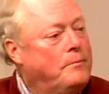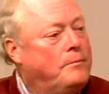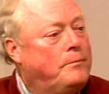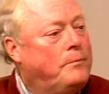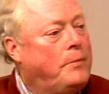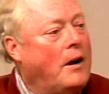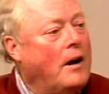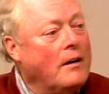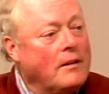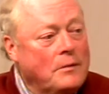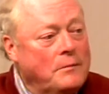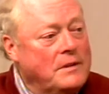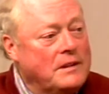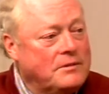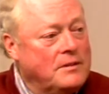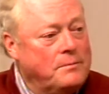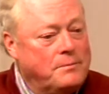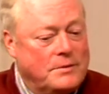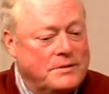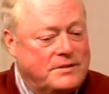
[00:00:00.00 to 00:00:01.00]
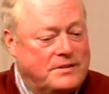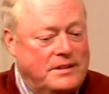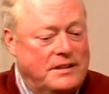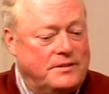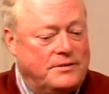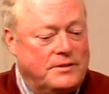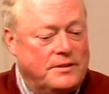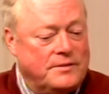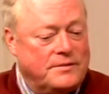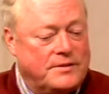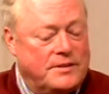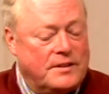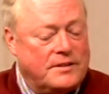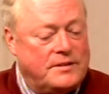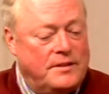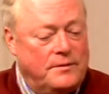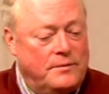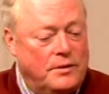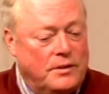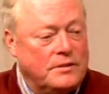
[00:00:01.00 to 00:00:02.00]
parliamentary procedure of
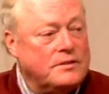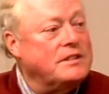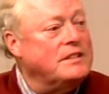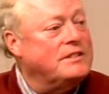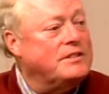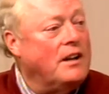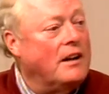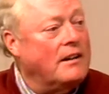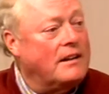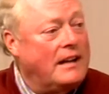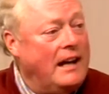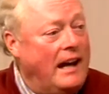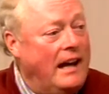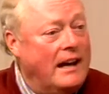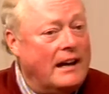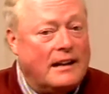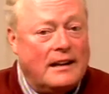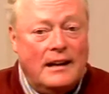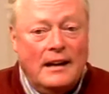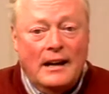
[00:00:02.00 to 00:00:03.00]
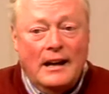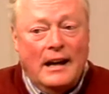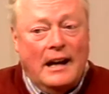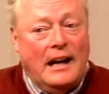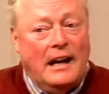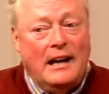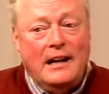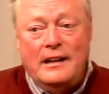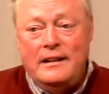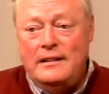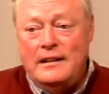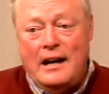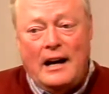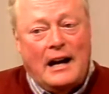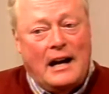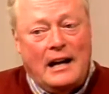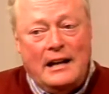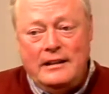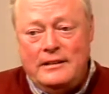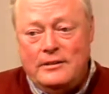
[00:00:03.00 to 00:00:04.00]
60 votes is archaic, and
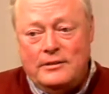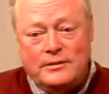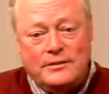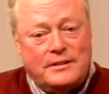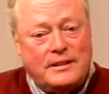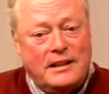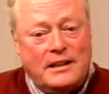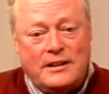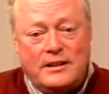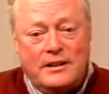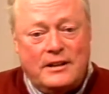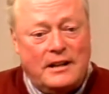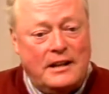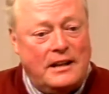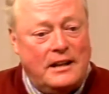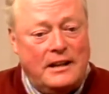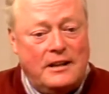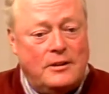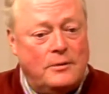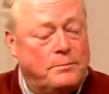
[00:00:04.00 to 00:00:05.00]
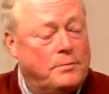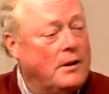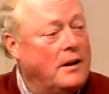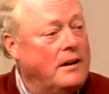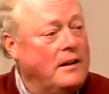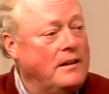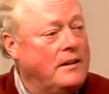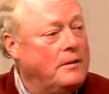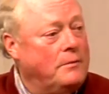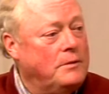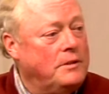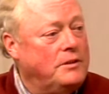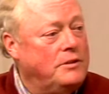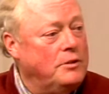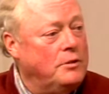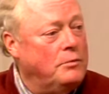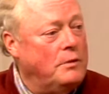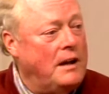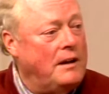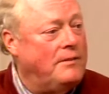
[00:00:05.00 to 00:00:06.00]
I don't think you get either party that would do
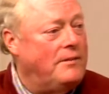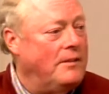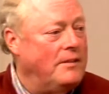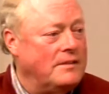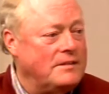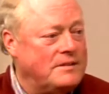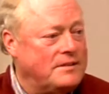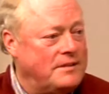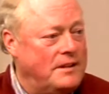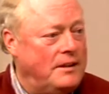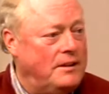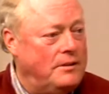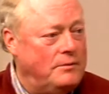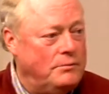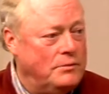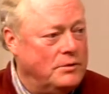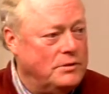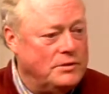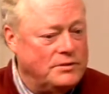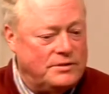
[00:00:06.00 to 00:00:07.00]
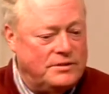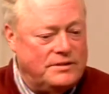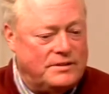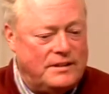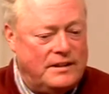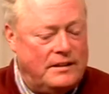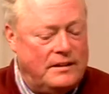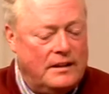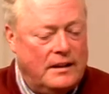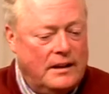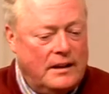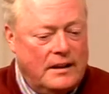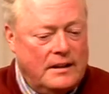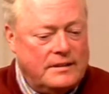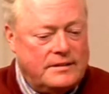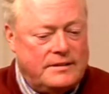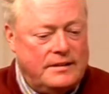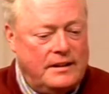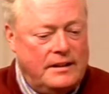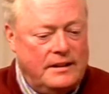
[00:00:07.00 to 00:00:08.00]
away with it. Senate rules and Senate,
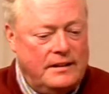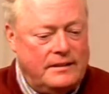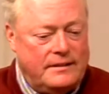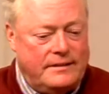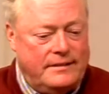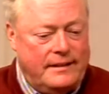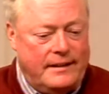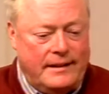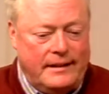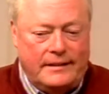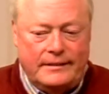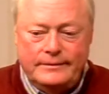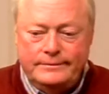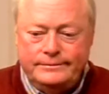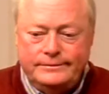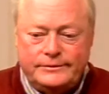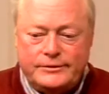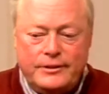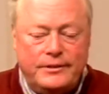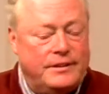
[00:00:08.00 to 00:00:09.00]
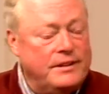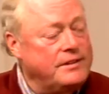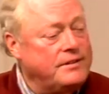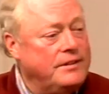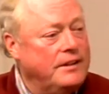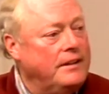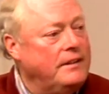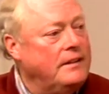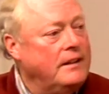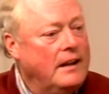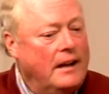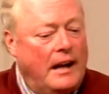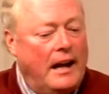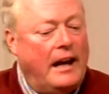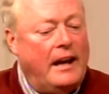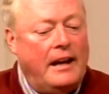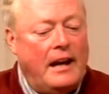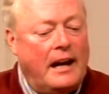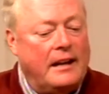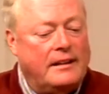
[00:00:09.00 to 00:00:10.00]
Senate uh, tradition,
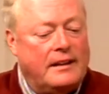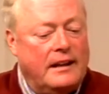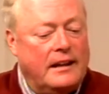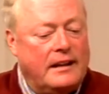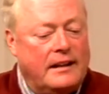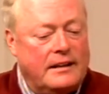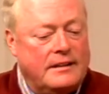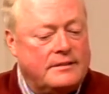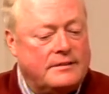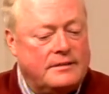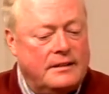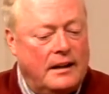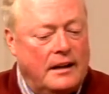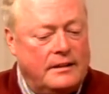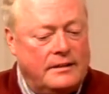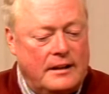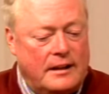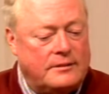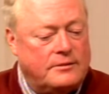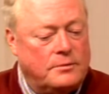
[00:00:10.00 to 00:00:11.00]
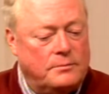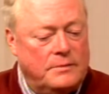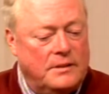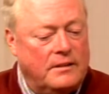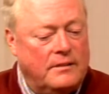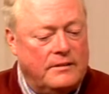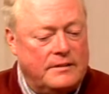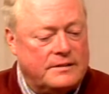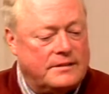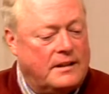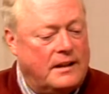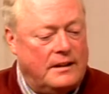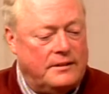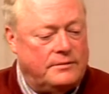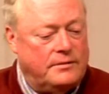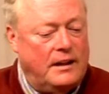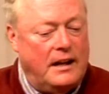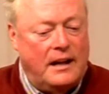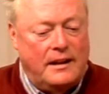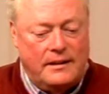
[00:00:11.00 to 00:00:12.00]
and I think it's uh, detrimental to this
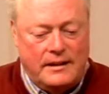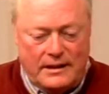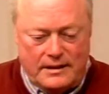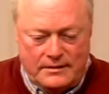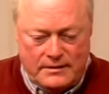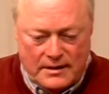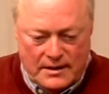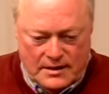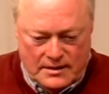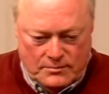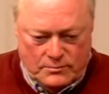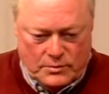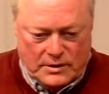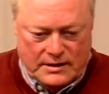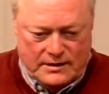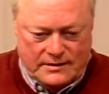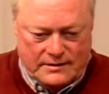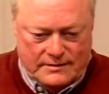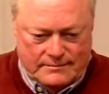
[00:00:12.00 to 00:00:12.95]
country. And then what?